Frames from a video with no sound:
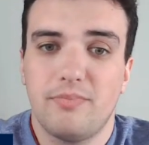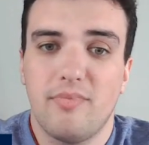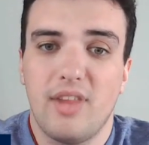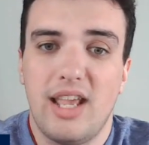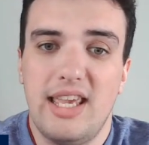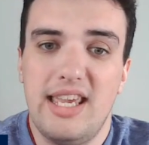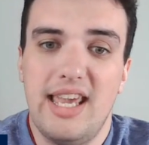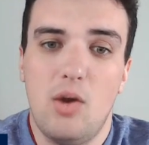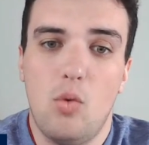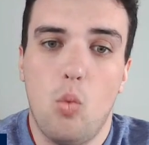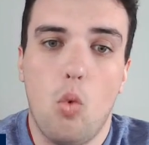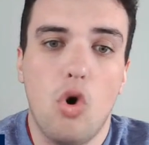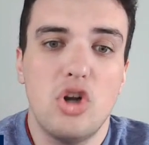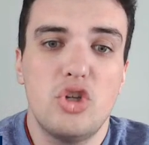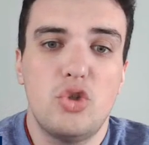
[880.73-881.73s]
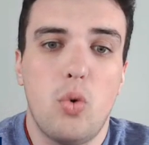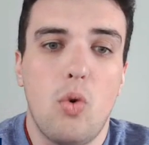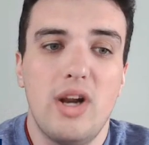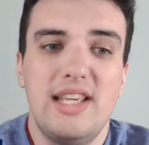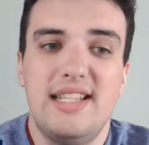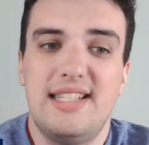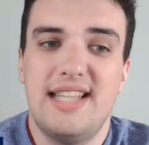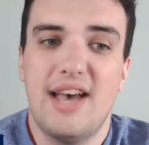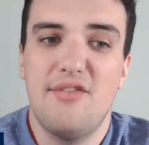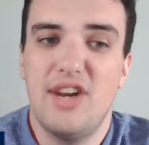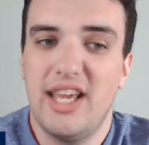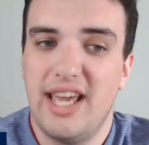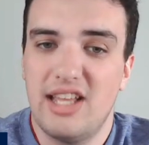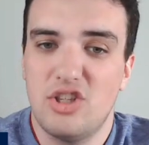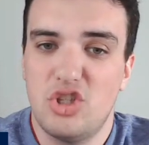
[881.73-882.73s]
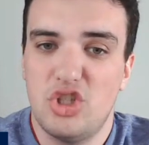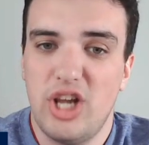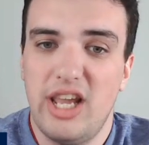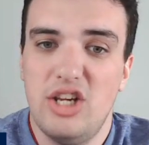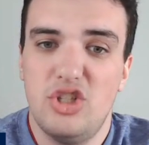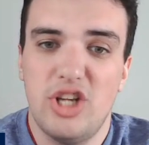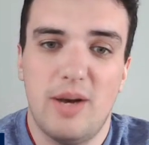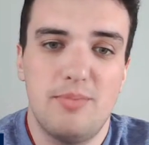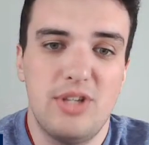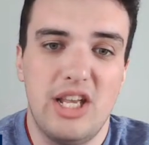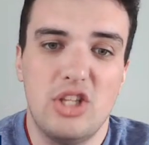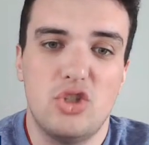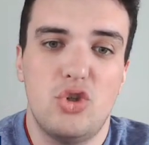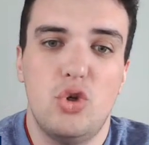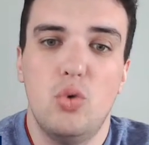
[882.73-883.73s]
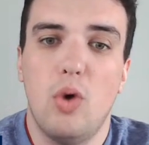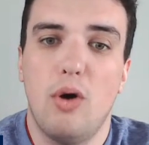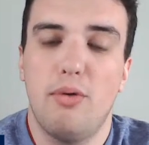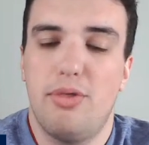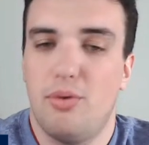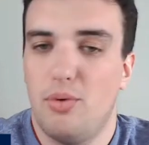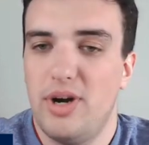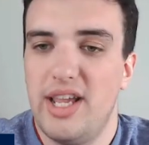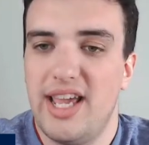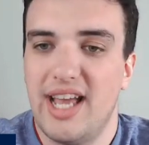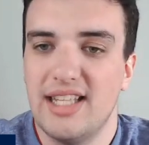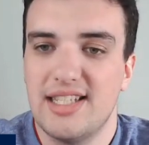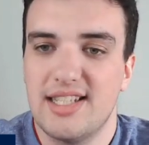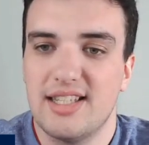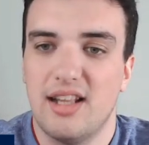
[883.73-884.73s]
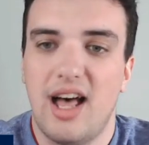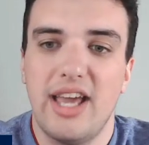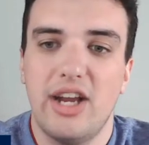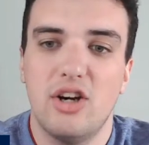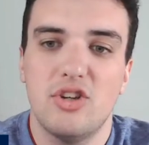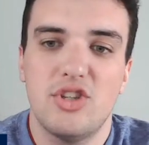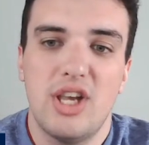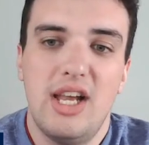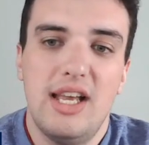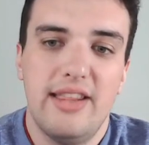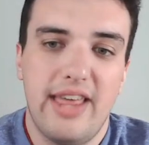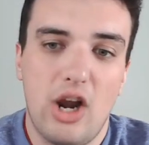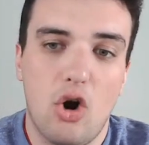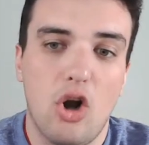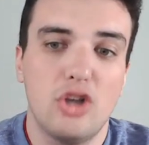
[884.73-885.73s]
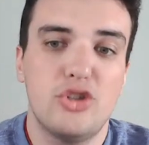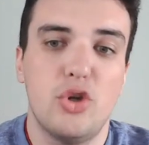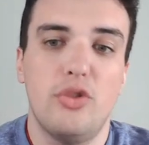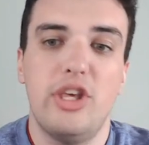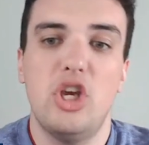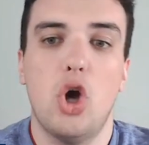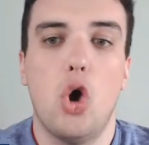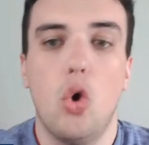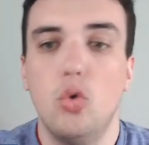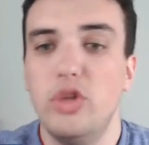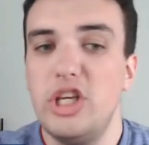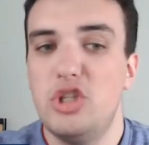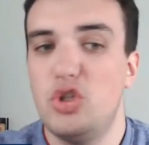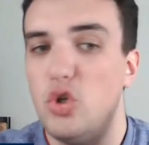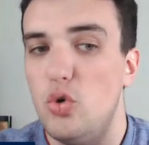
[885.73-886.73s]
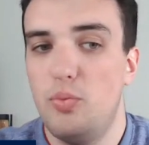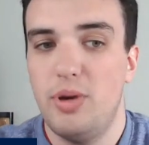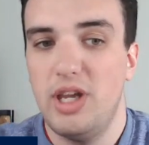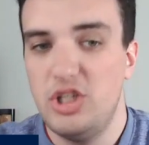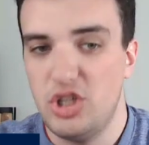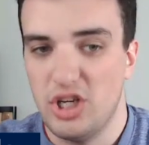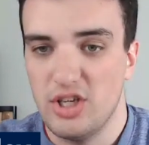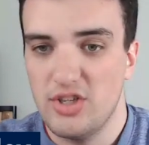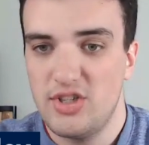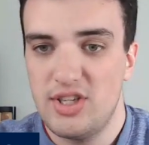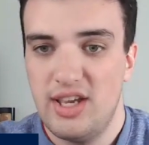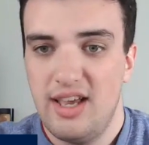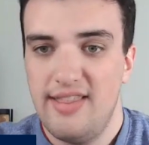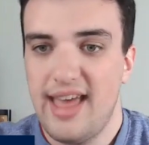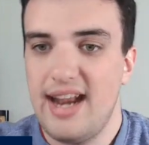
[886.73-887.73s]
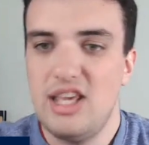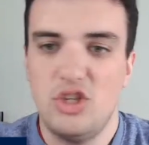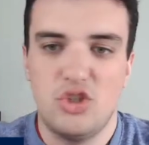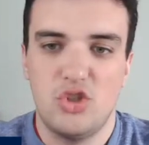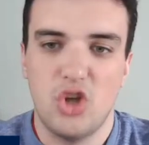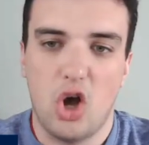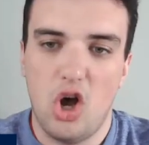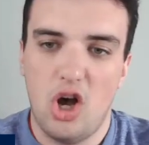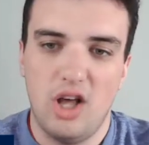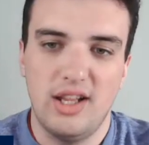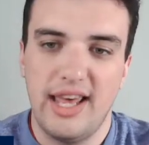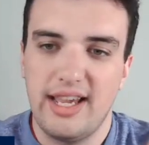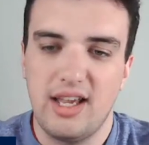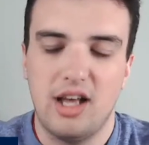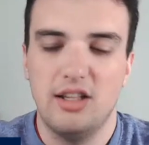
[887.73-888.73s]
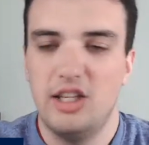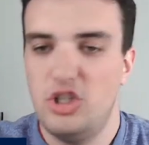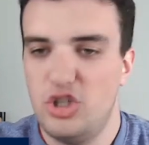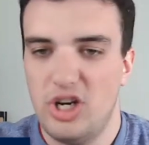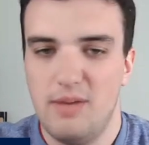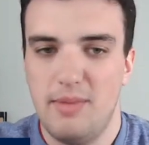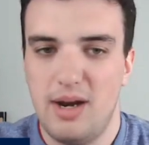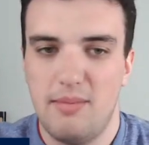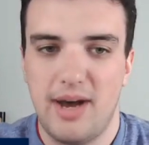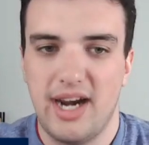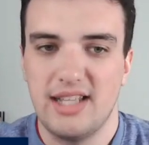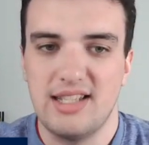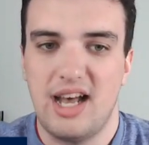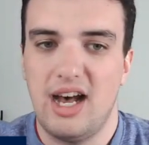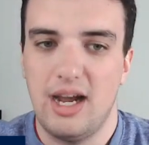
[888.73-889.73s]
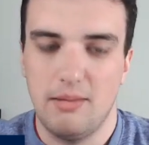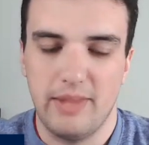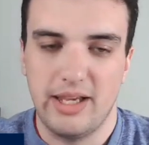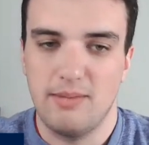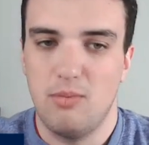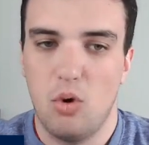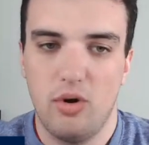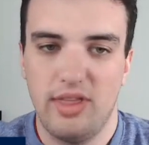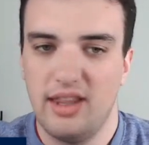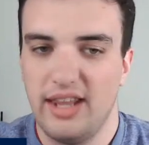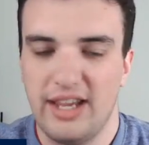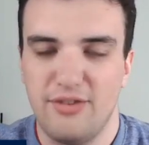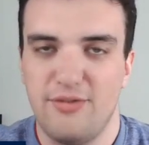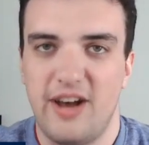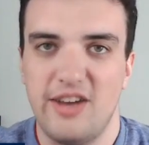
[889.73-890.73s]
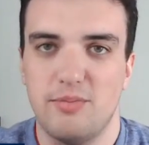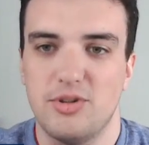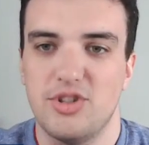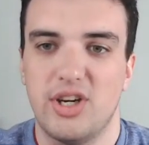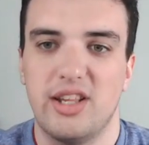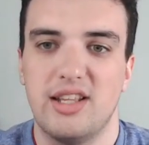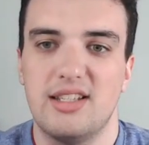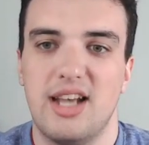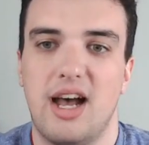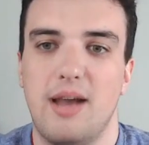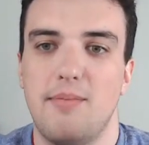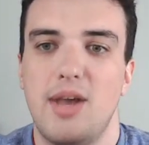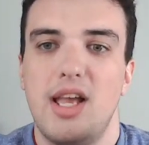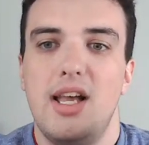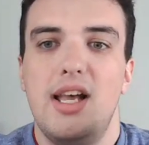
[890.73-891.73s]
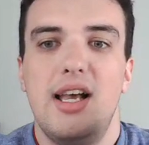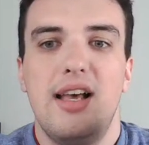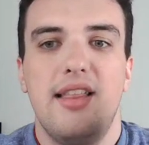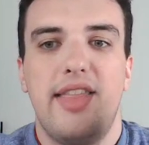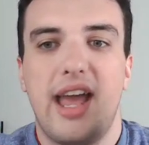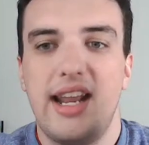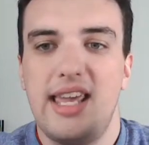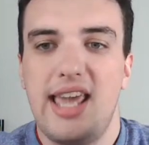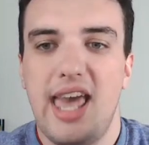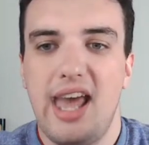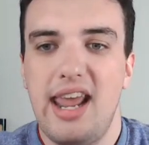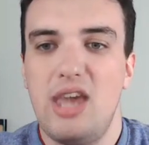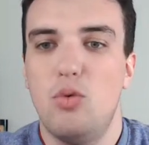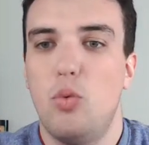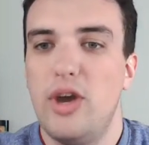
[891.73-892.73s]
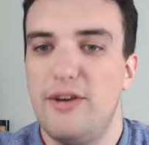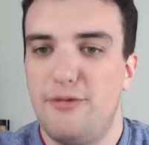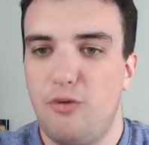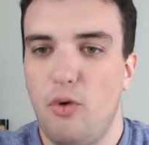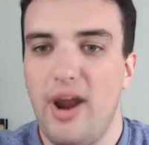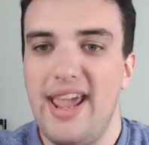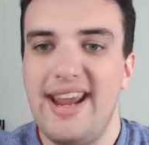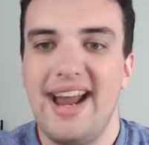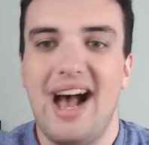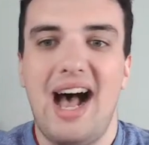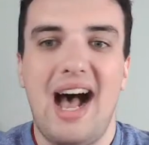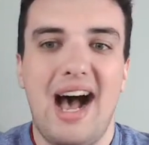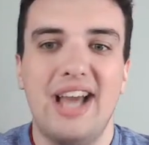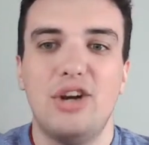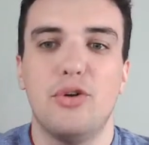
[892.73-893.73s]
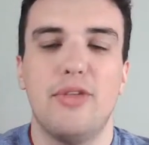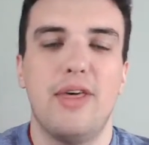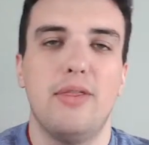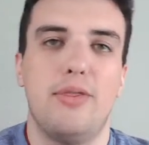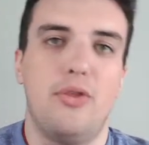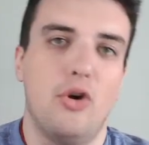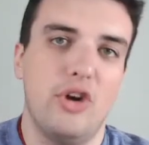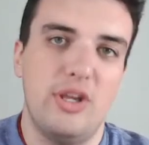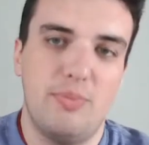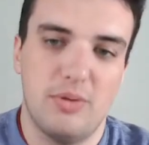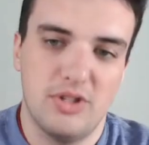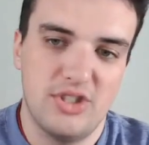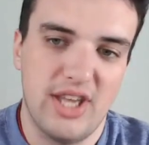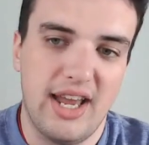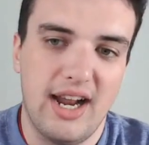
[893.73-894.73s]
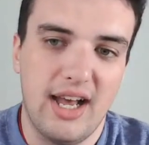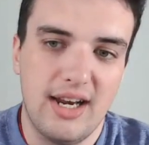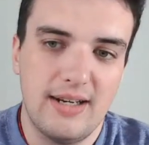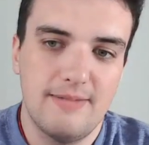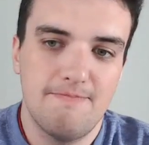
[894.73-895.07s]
He hit 127 against changeups and 203 against sliders. They are also the only two pitches that he saw like a legitimate amount of time, like more than like 5% of the time, that he had a whiff rate higher than 30% on.